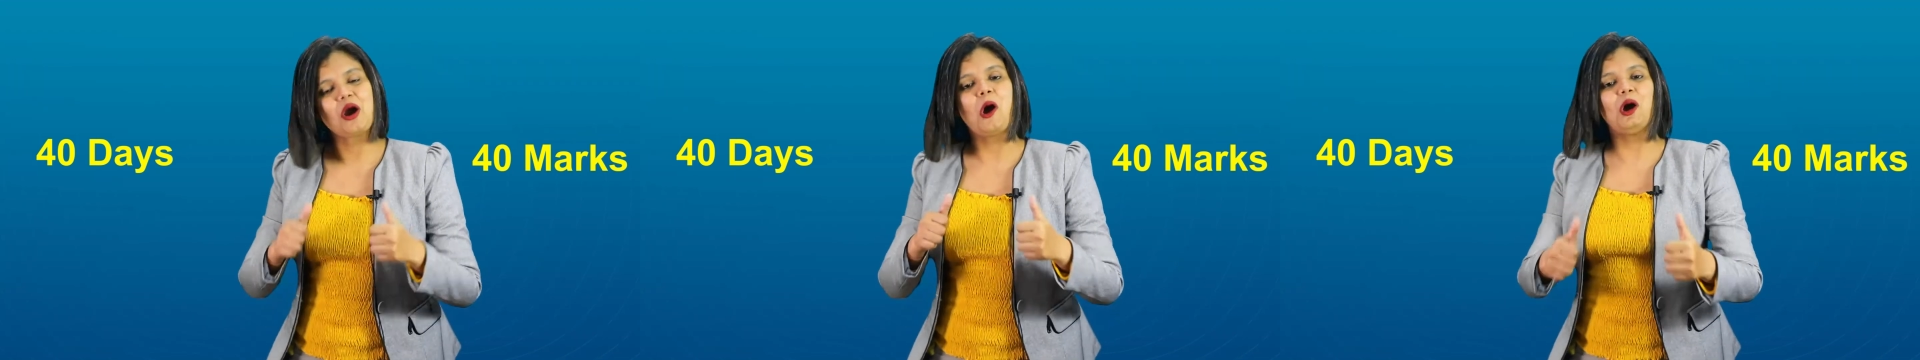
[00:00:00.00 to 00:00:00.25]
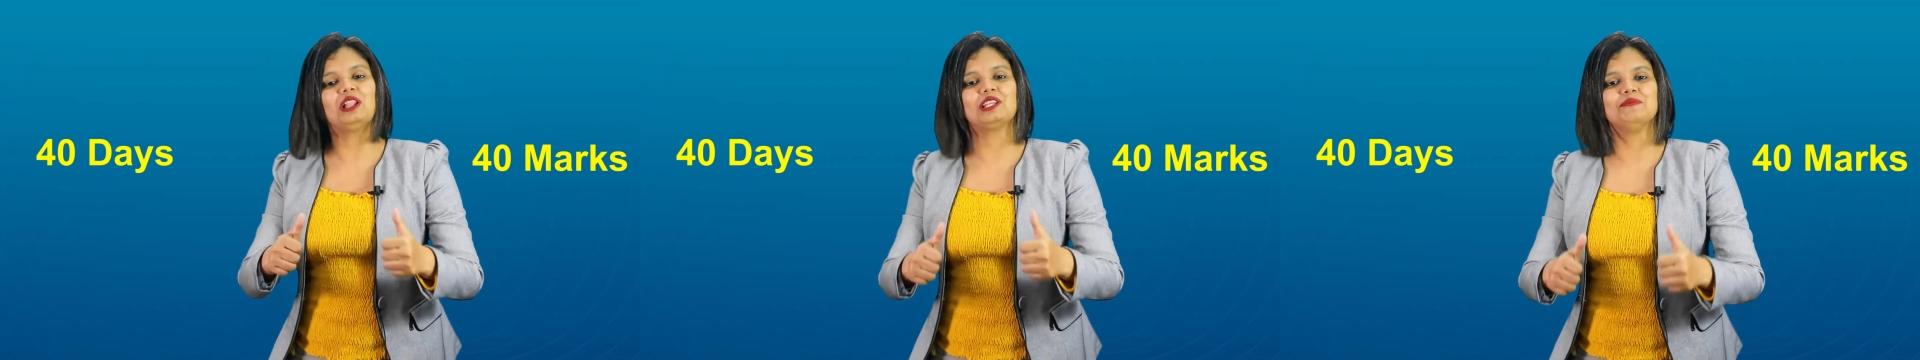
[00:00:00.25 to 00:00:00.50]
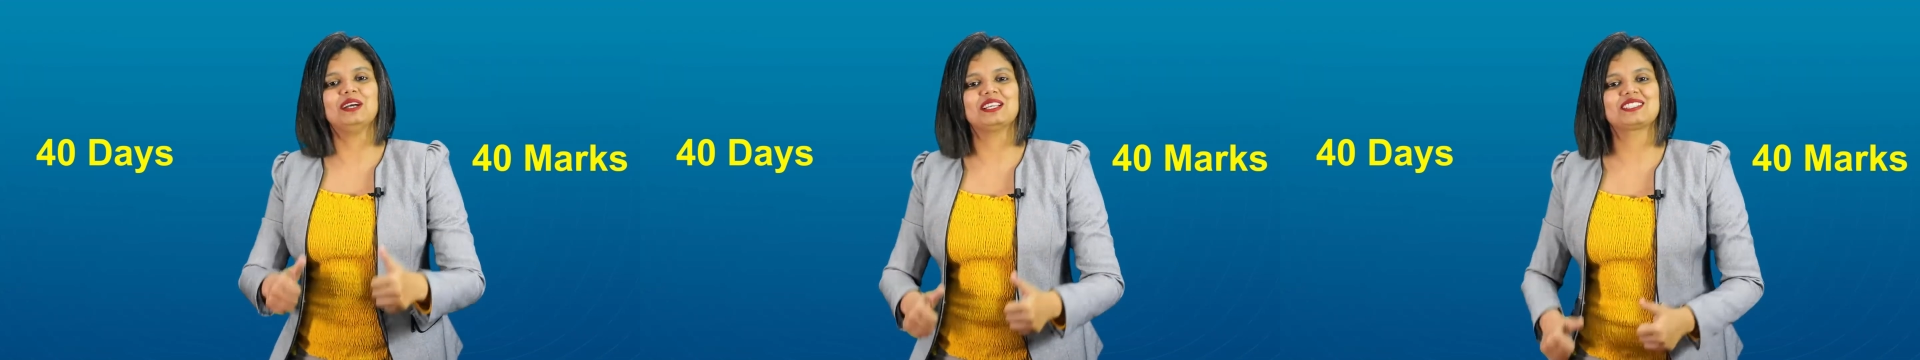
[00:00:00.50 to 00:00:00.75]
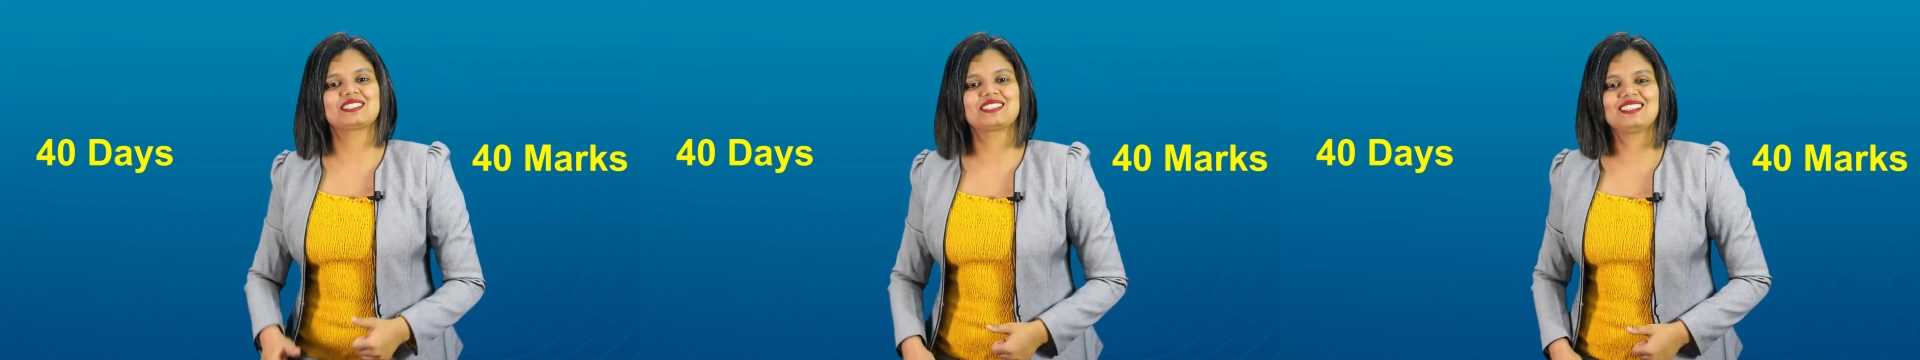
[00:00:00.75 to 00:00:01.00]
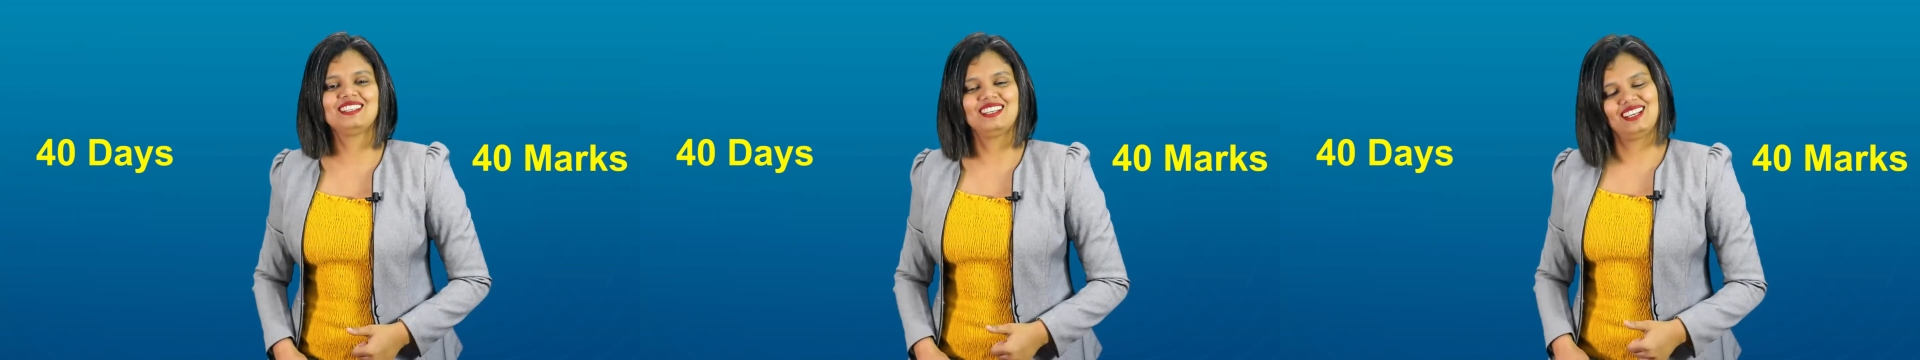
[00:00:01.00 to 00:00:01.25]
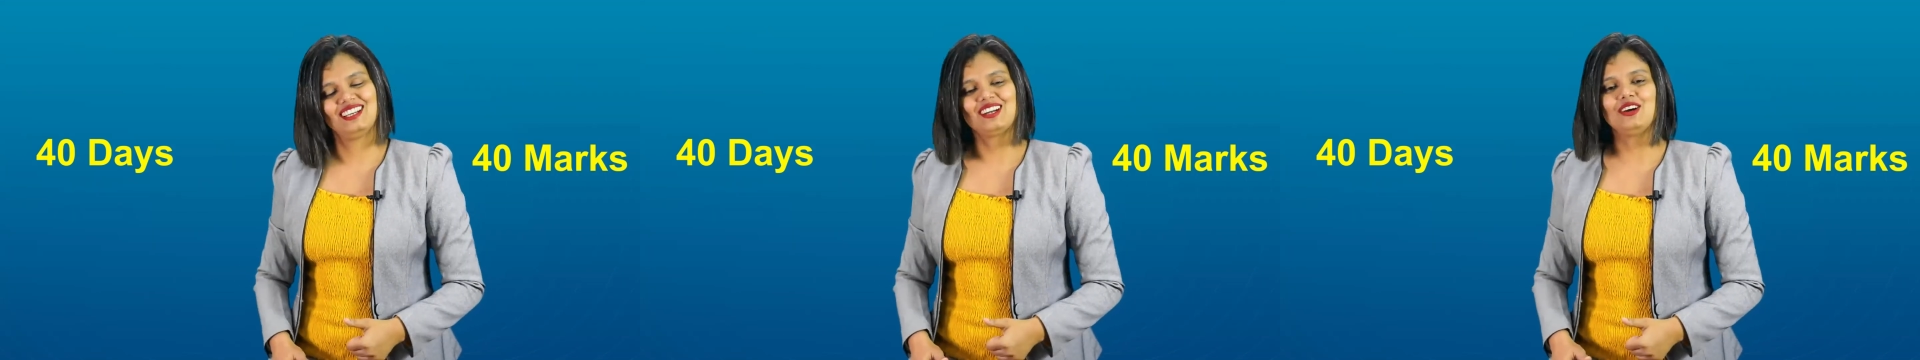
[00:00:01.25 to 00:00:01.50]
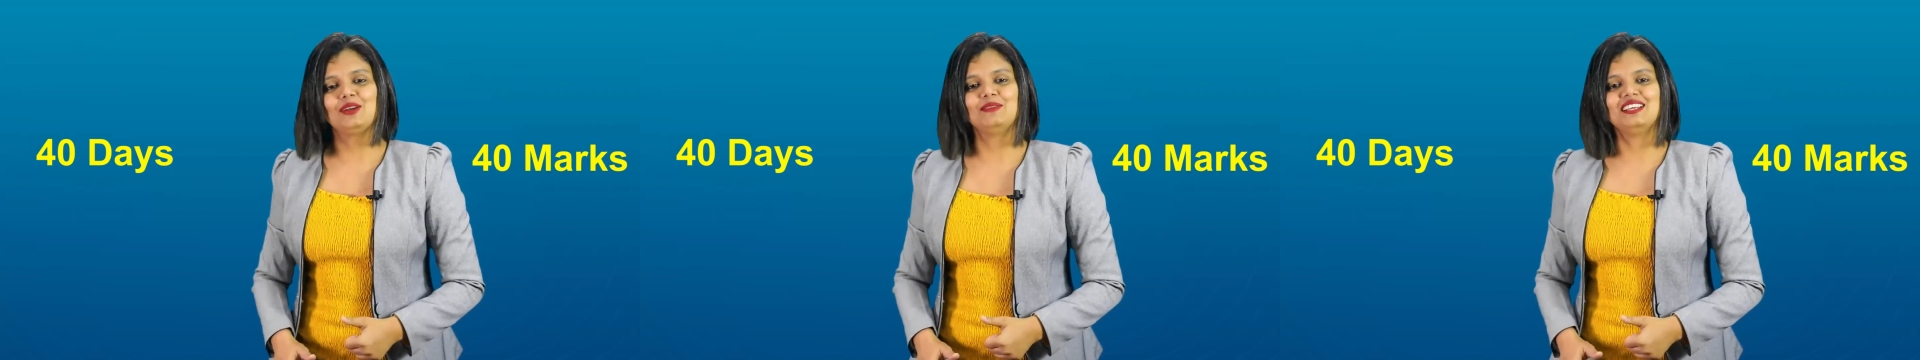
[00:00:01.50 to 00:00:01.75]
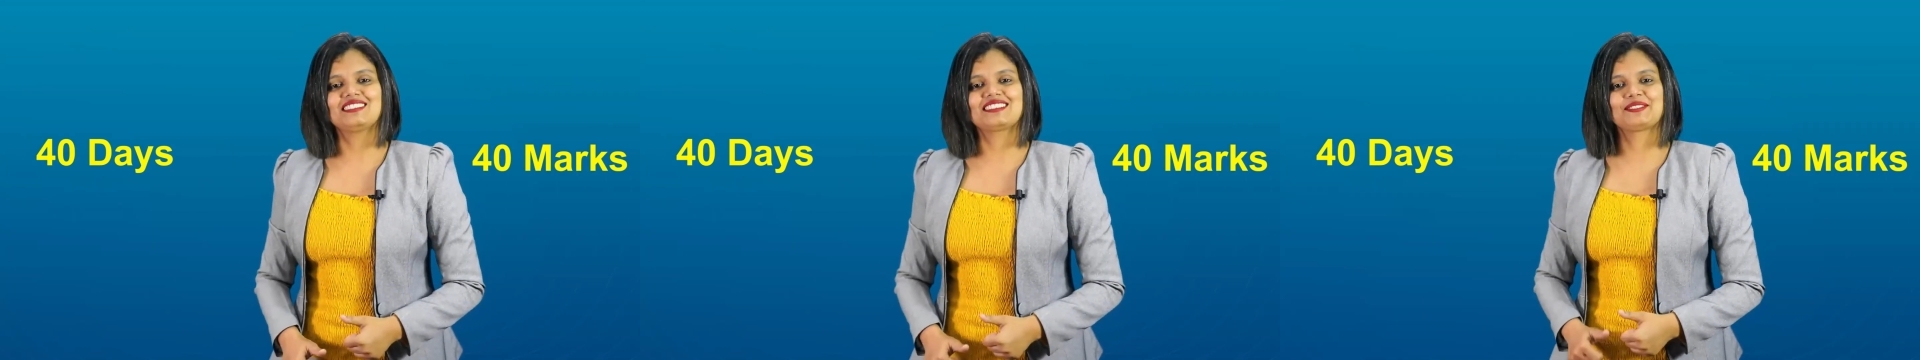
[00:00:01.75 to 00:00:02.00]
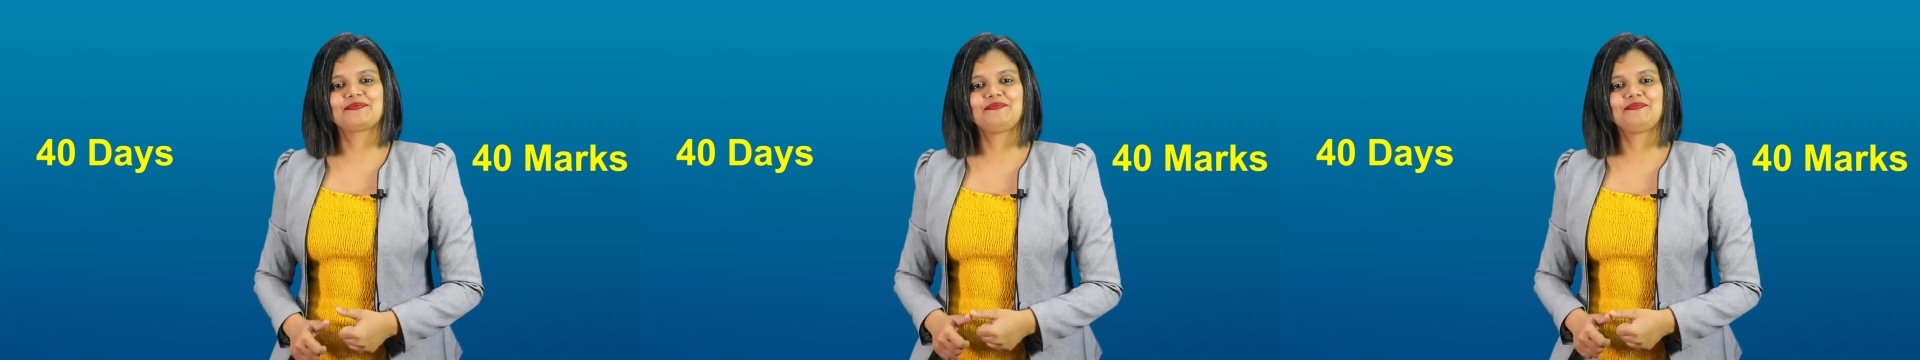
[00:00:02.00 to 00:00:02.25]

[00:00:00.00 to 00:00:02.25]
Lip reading: All the best. God bless.